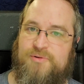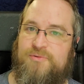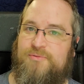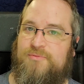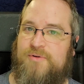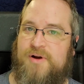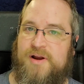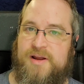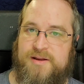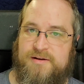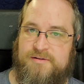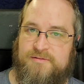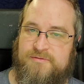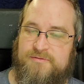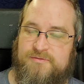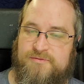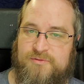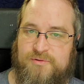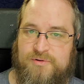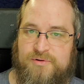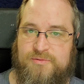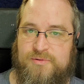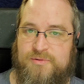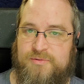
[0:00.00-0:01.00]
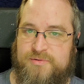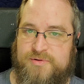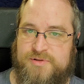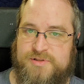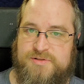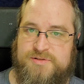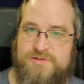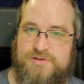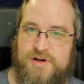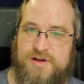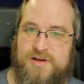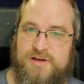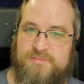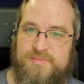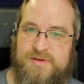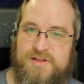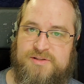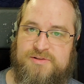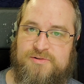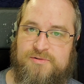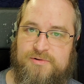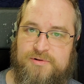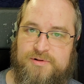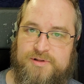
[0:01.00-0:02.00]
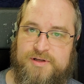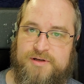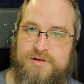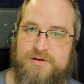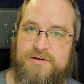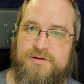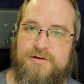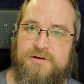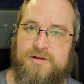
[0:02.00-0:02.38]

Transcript: right for what was trying to be told here.